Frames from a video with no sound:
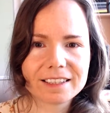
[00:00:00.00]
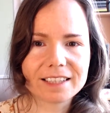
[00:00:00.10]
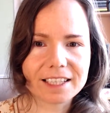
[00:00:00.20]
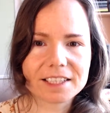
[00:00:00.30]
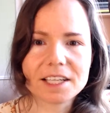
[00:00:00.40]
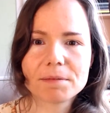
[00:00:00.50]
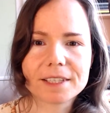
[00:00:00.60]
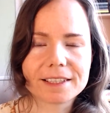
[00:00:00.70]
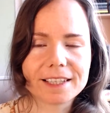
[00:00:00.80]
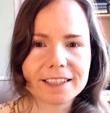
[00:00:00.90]
Accept
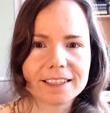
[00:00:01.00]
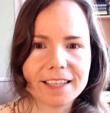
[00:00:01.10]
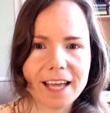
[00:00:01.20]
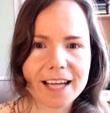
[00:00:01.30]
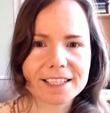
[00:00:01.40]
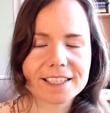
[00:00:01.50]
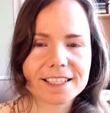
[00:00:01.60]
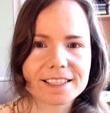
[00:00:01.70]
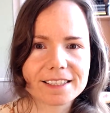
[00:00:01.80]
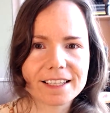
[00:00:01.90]
it, that it
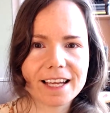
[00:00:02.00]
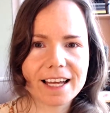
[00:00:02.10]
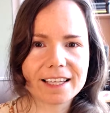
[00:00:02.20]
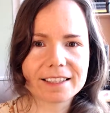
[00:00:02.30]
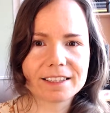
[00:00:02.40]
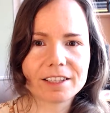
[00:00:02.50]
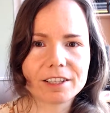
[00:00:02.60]
exists, and